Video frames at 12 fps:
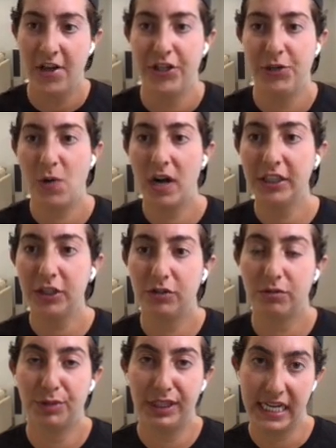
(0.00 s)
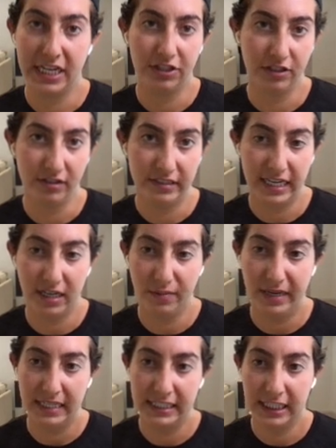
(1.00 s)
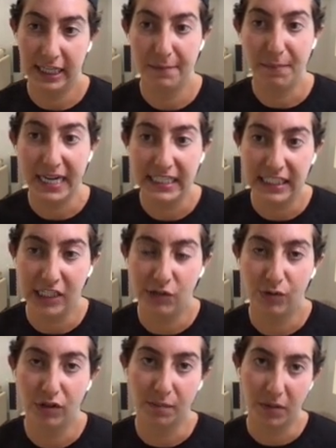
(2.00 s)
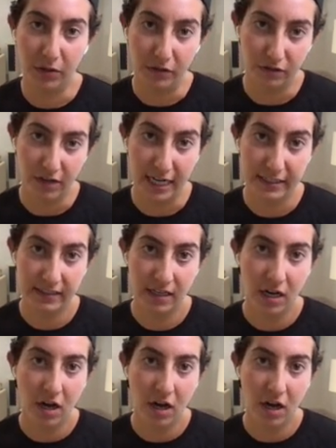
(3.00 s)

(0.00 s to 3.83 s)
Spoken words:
you want to use a relational database like MySQL or Postgres.